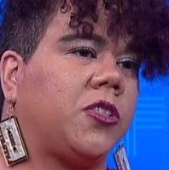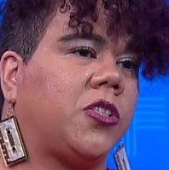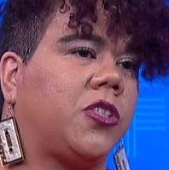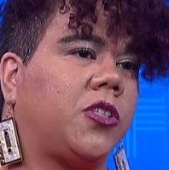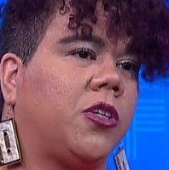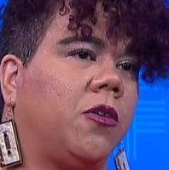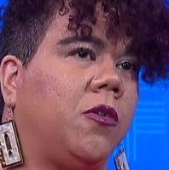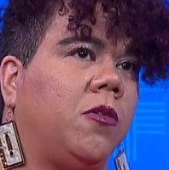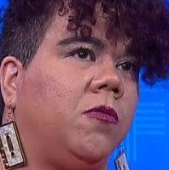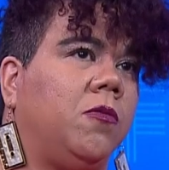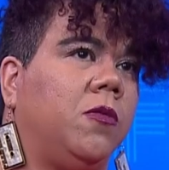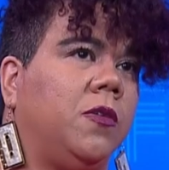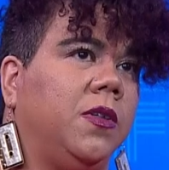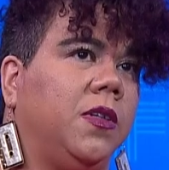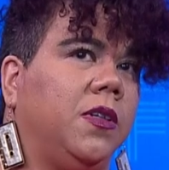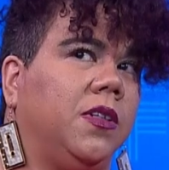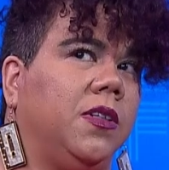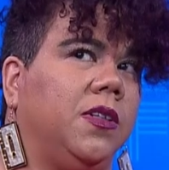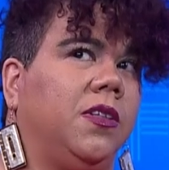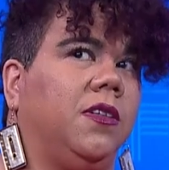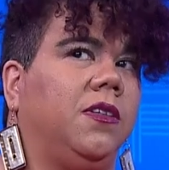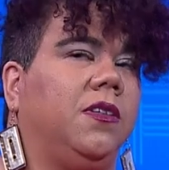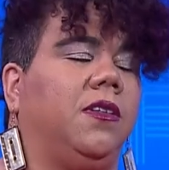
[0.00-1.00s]
So
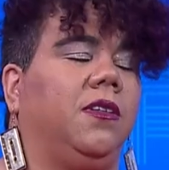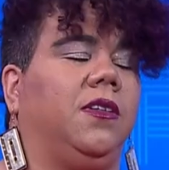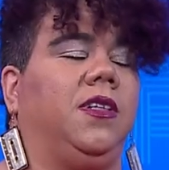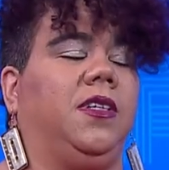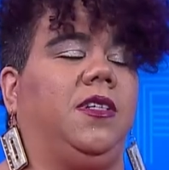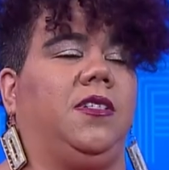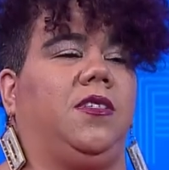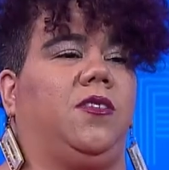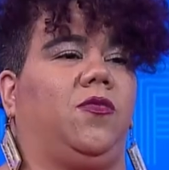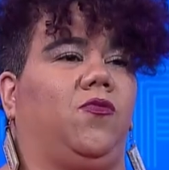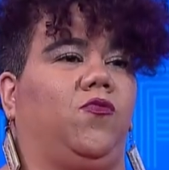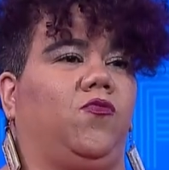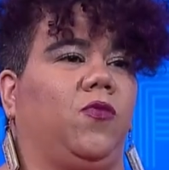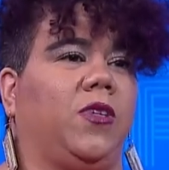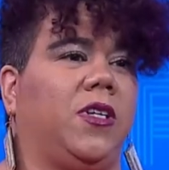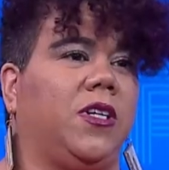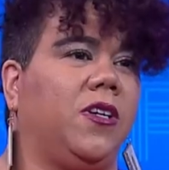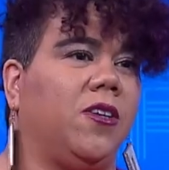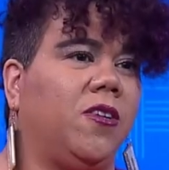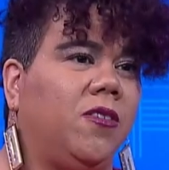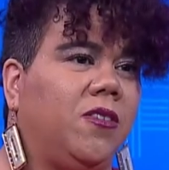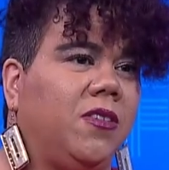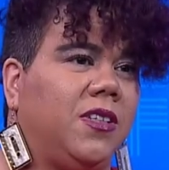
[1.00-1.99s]
it's
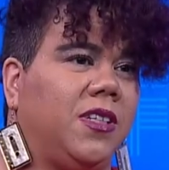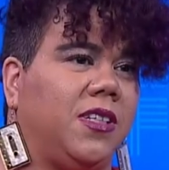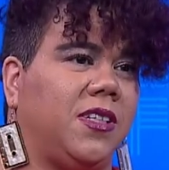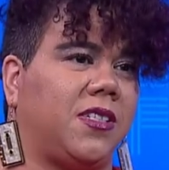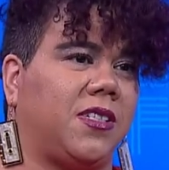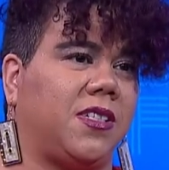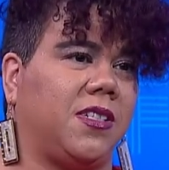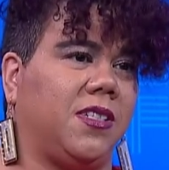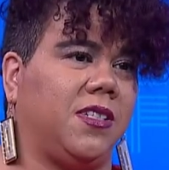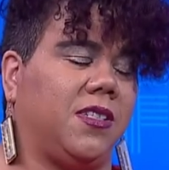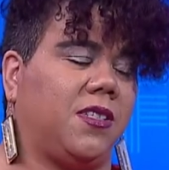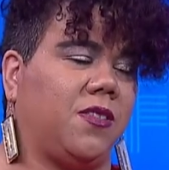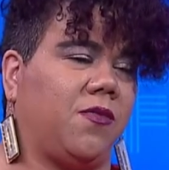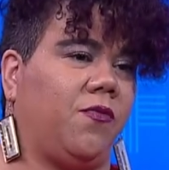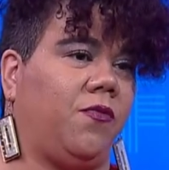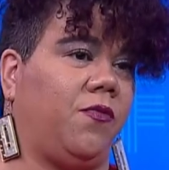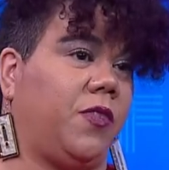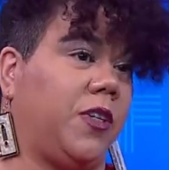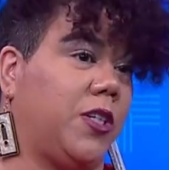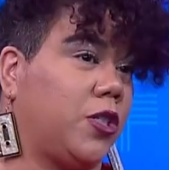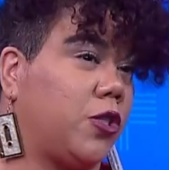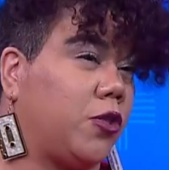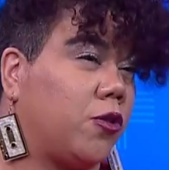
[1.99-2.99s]
real, it's yeah. it's
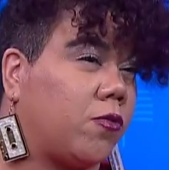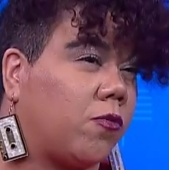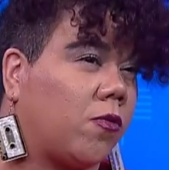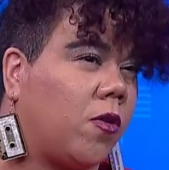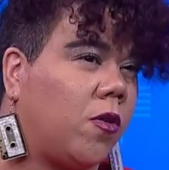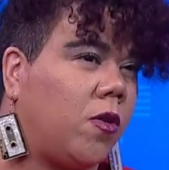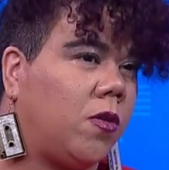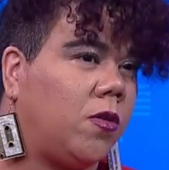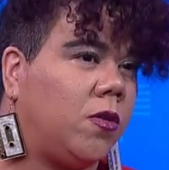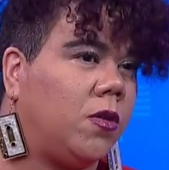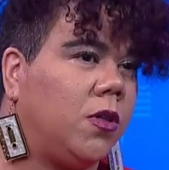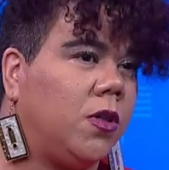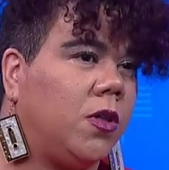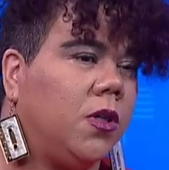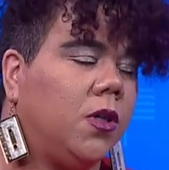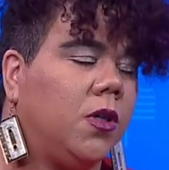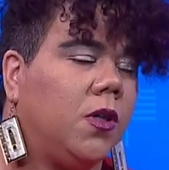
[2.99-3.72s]
visceral.